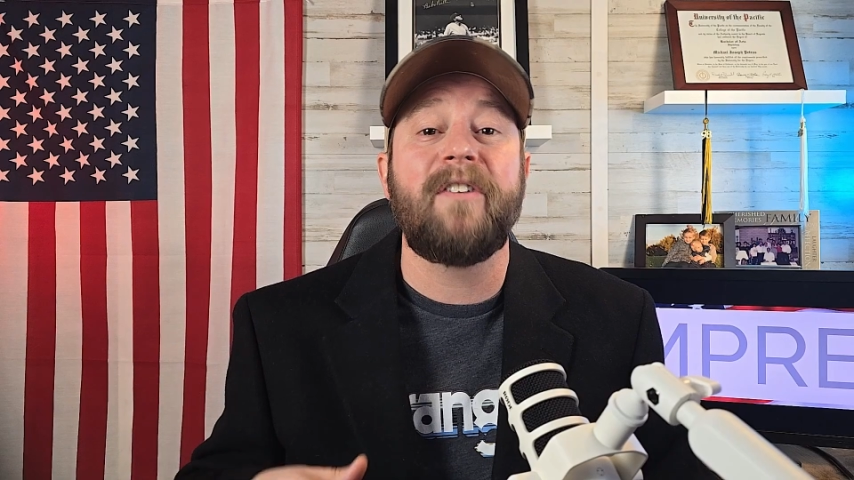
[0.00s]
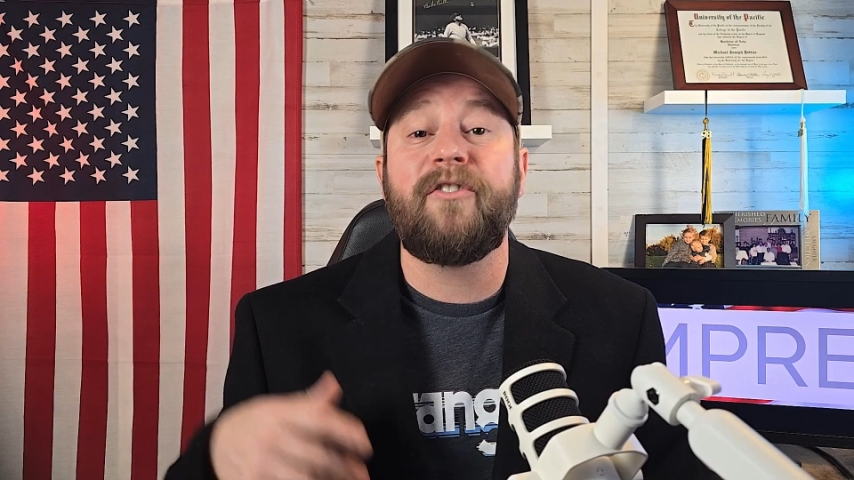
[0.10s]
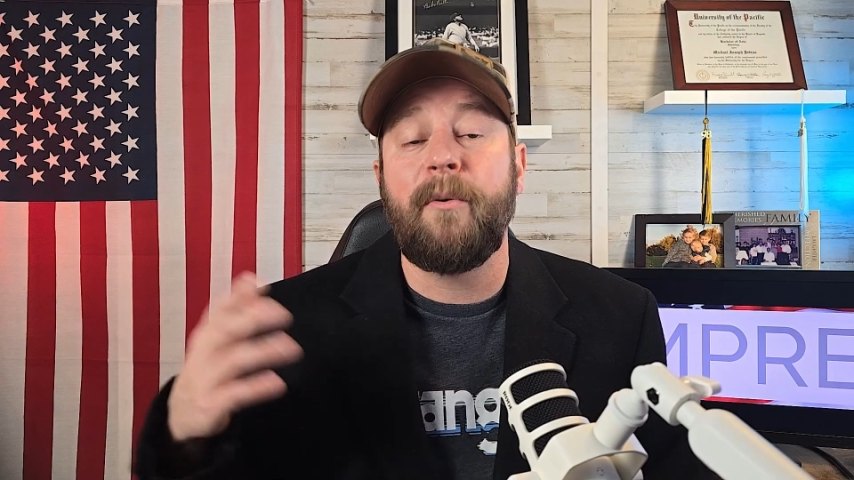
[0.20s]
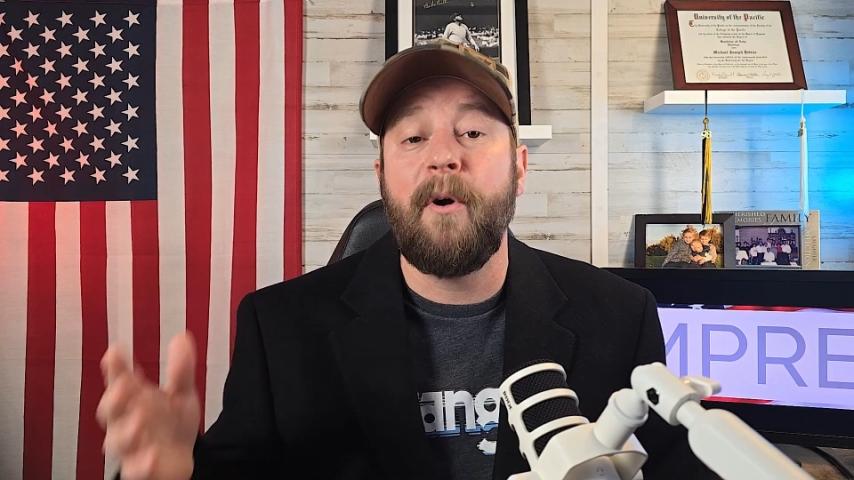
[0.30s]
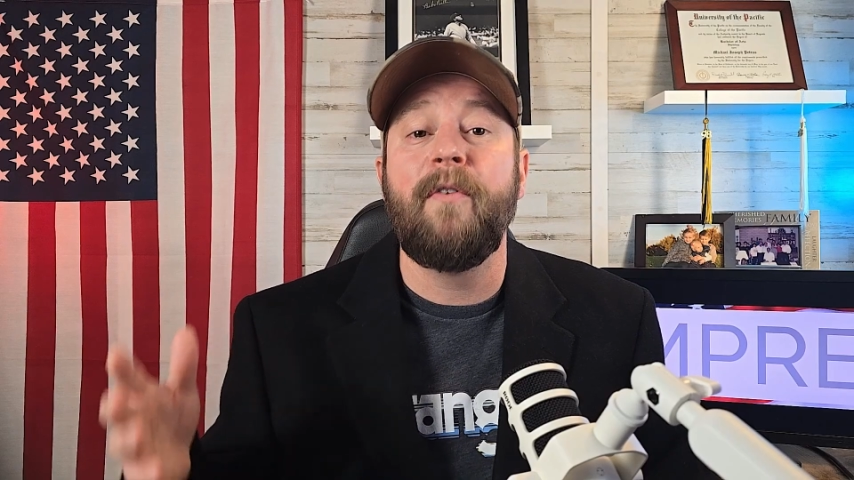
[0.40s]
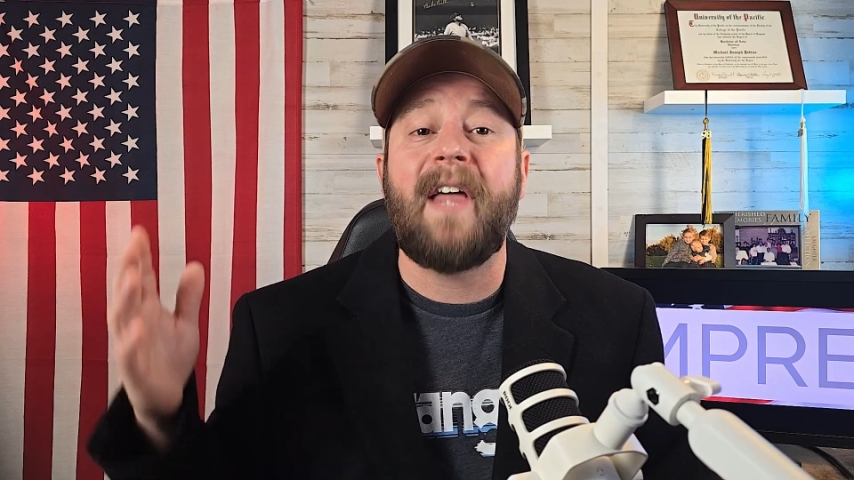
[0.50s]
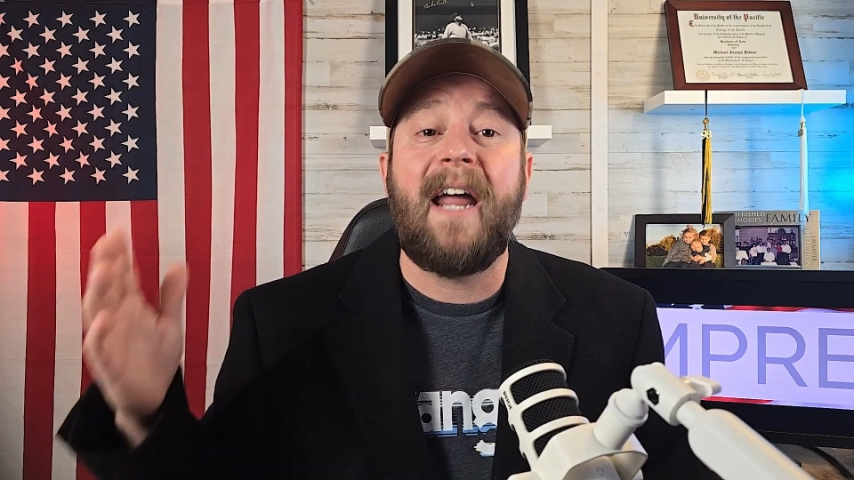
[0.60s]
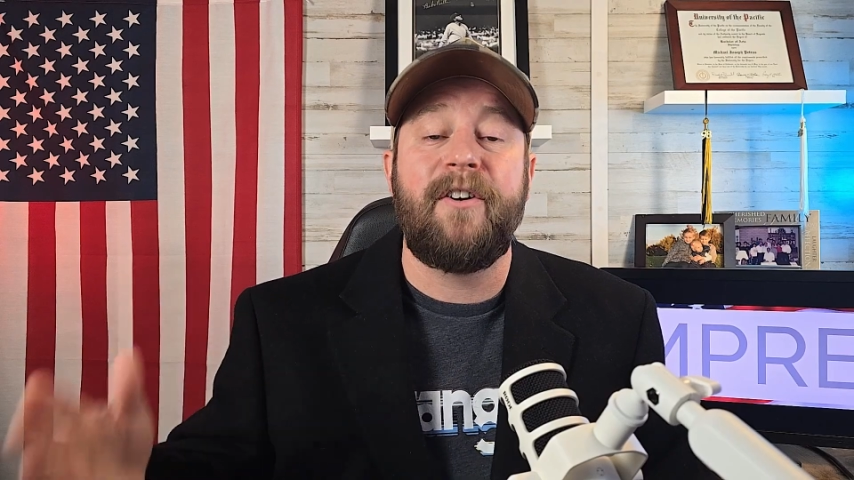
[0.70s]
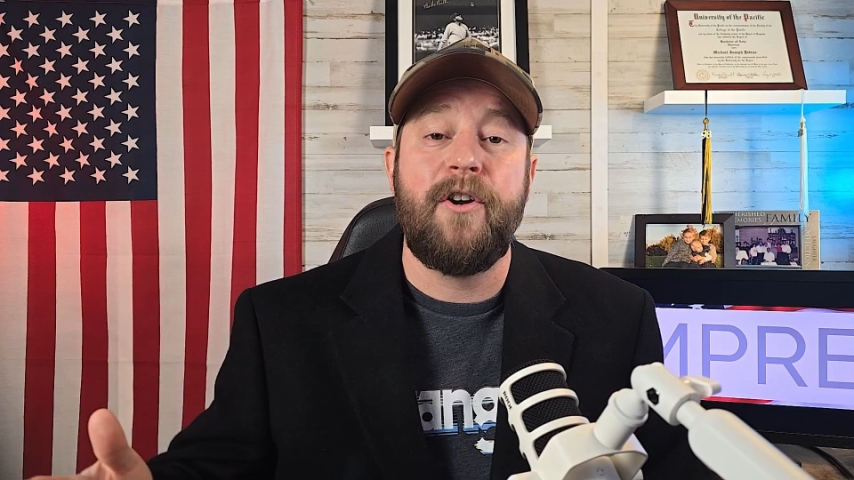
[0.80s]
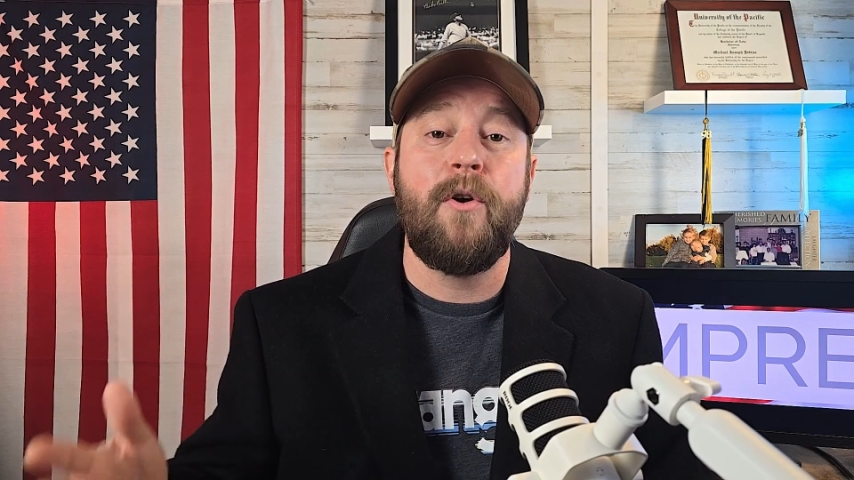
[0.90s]
to move that
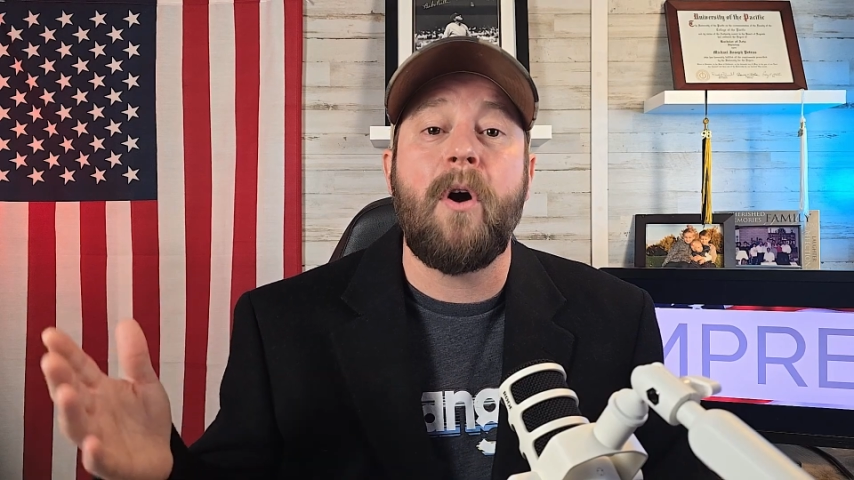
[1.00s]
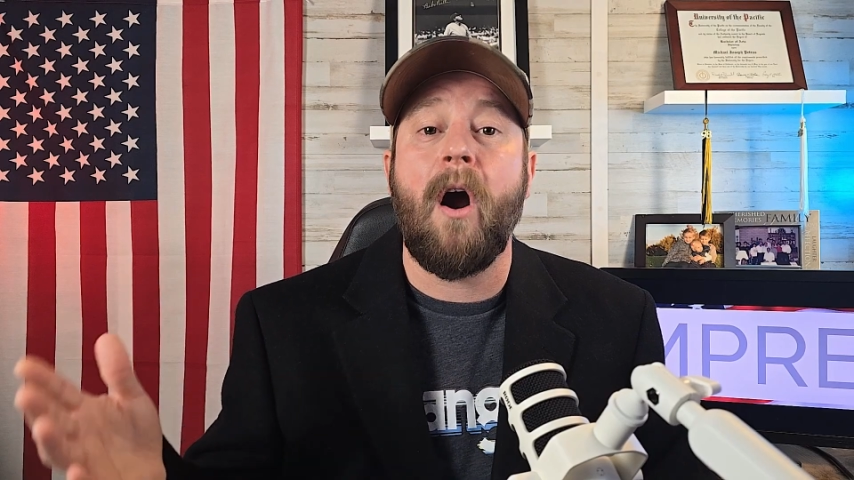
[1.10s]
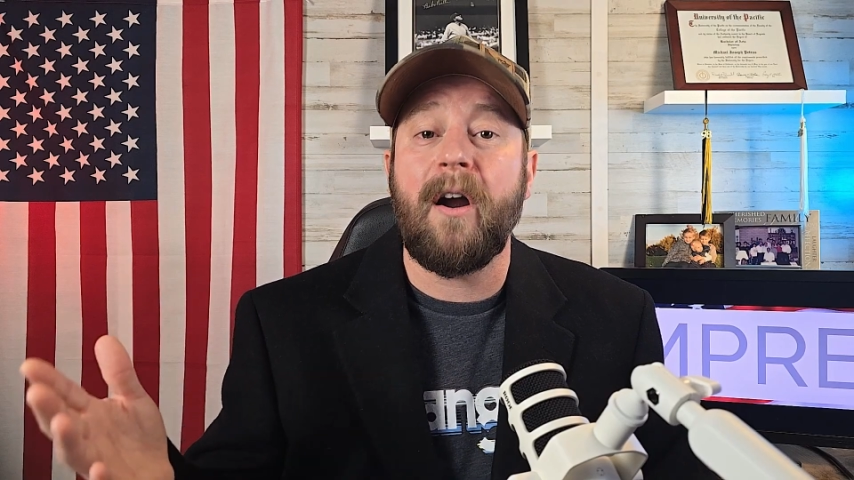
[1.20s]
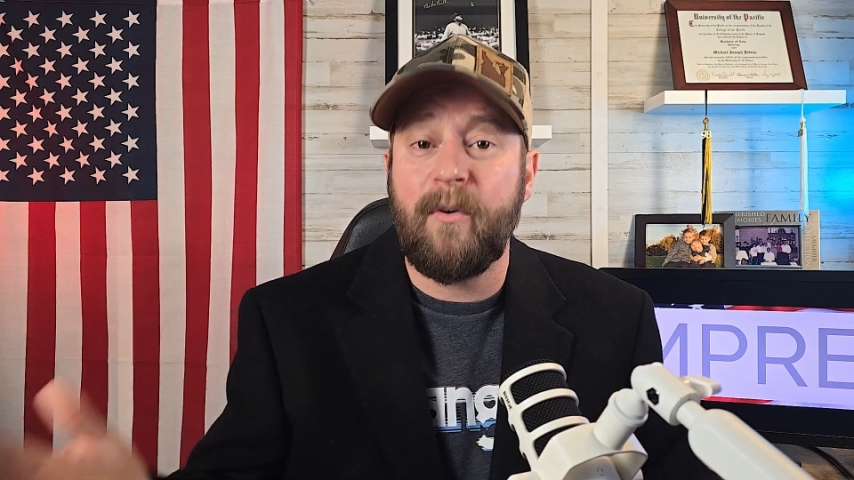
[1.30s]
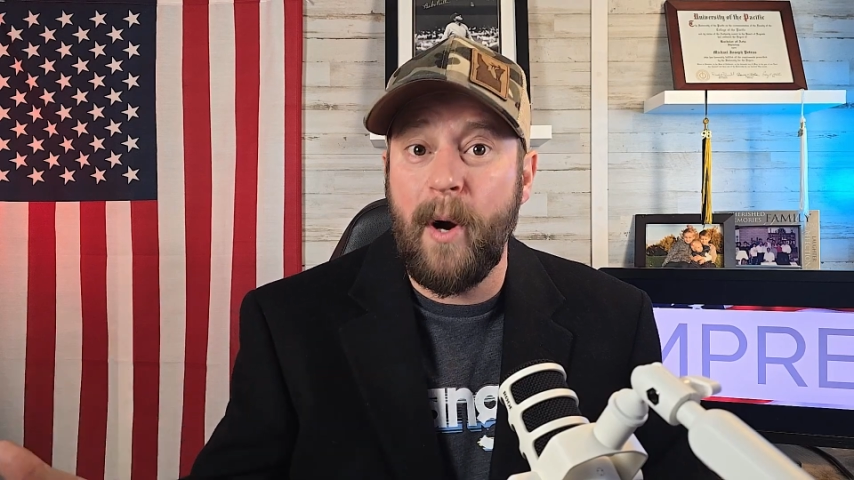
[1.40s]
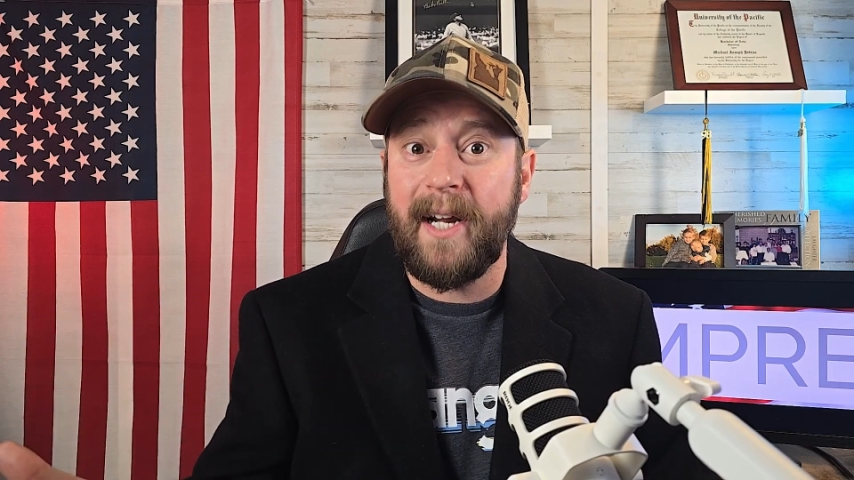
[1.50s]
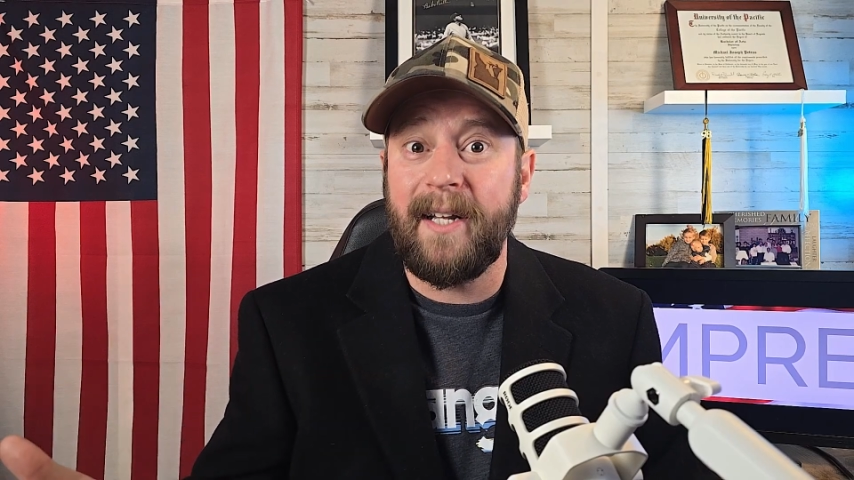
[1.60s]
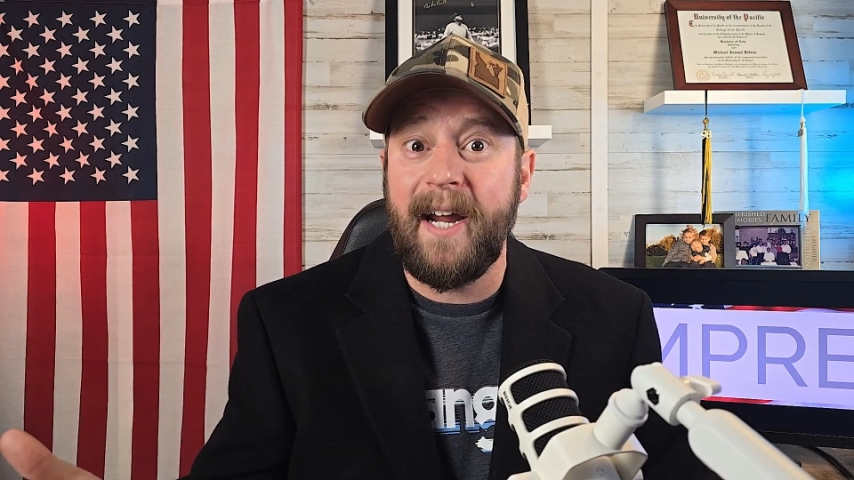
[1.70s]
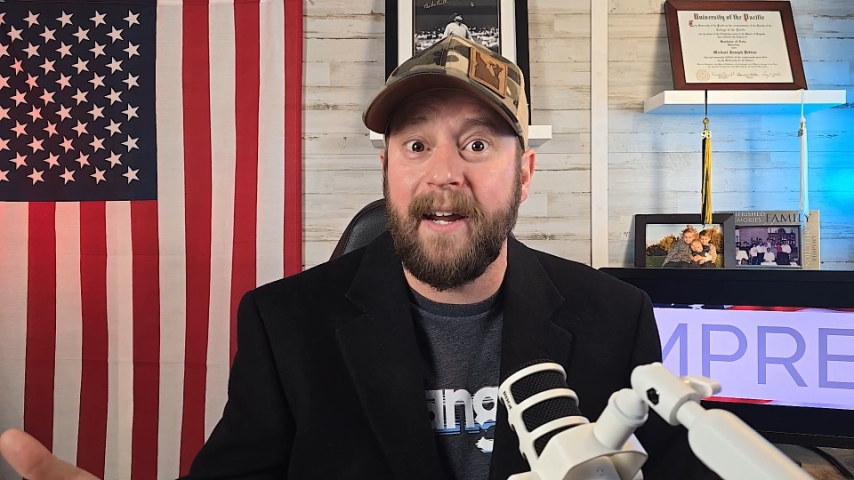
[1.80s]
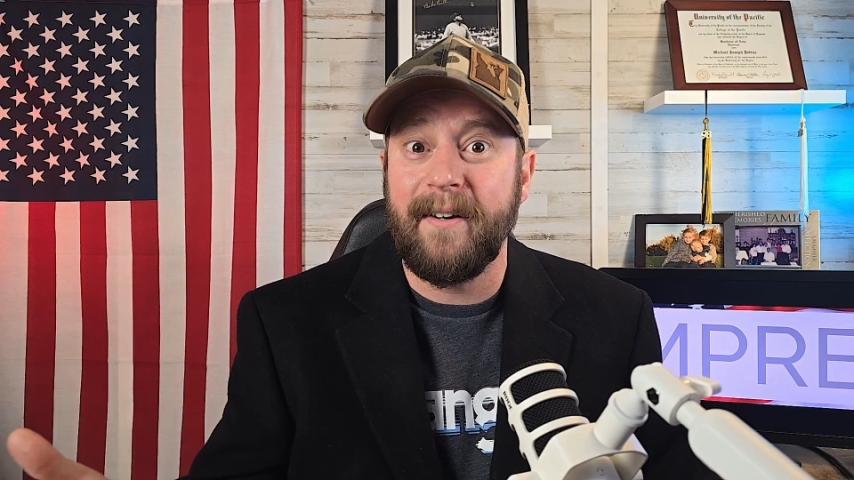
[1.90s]
new car
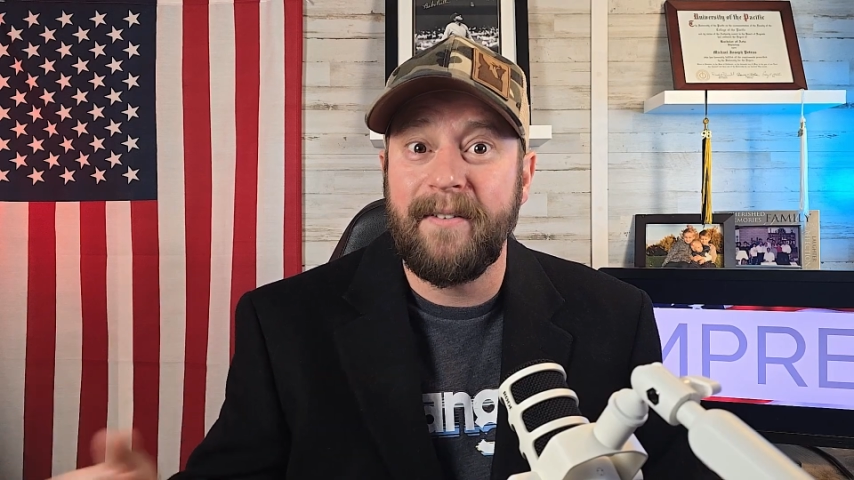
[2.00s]
quickly.